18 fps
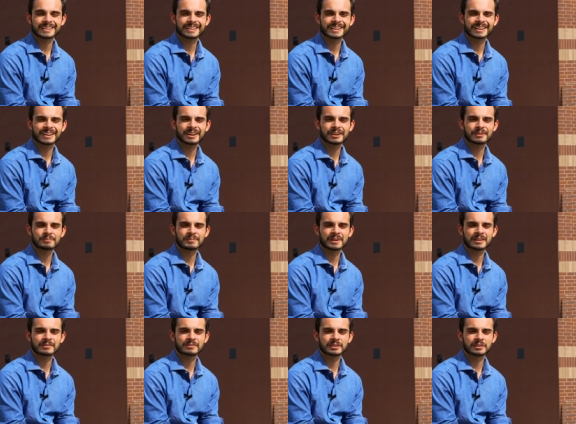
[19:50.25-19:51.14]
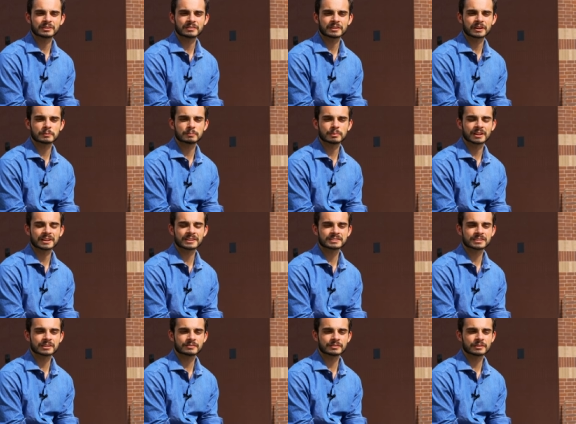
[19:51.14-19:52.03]
Um, I feel very
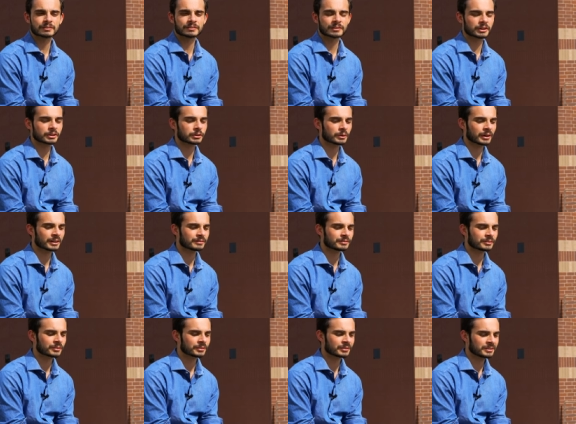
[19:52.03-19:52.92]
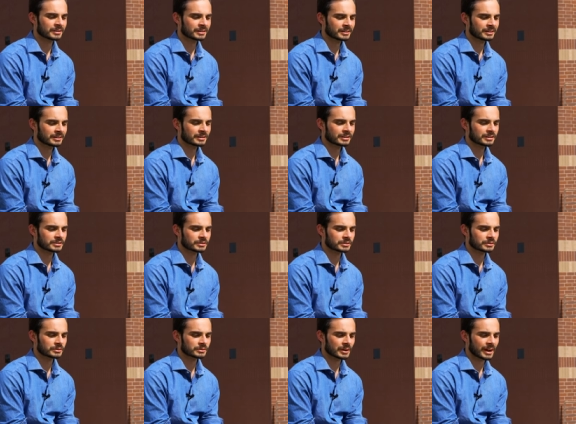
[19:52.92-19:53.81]
blessed. I feel very grateful
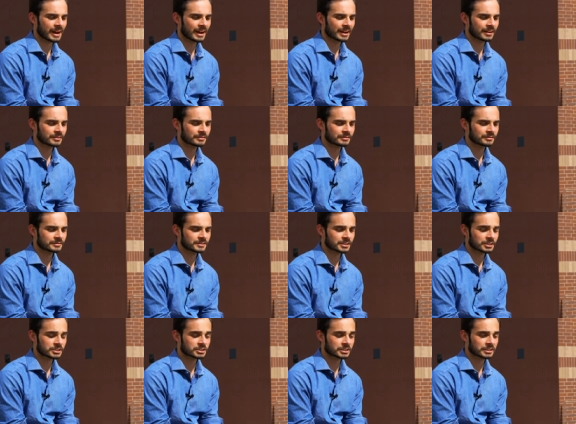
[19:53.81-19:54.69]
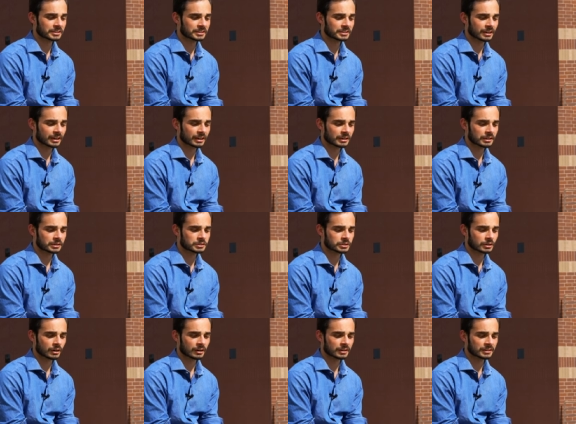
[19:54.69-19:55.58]
to have such an engaged
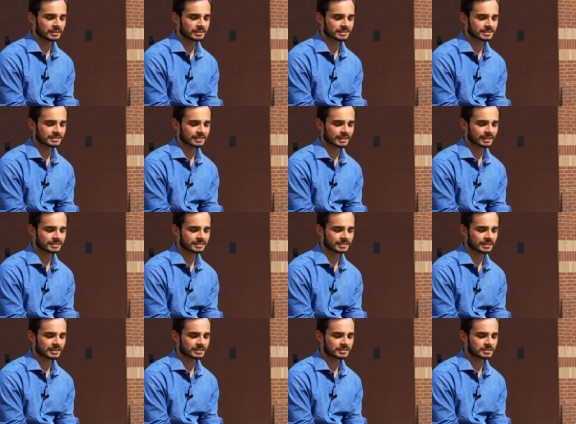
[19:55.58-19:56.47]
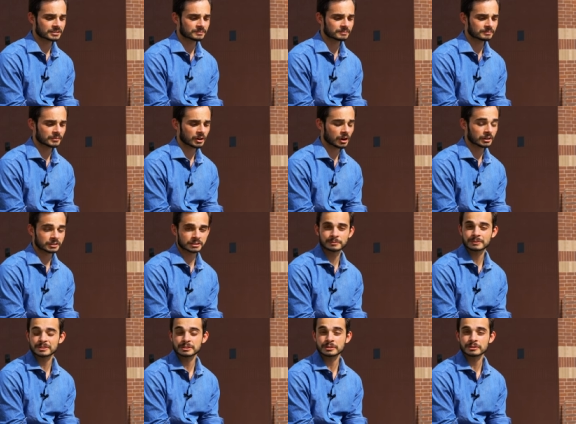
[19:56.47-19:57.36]
audience that's as
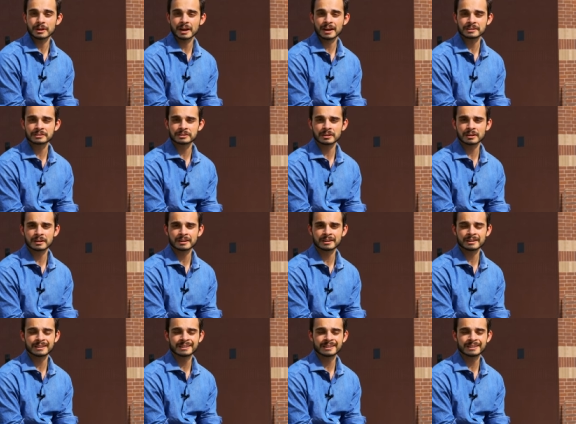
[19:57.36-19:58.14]
awesome as you guys are.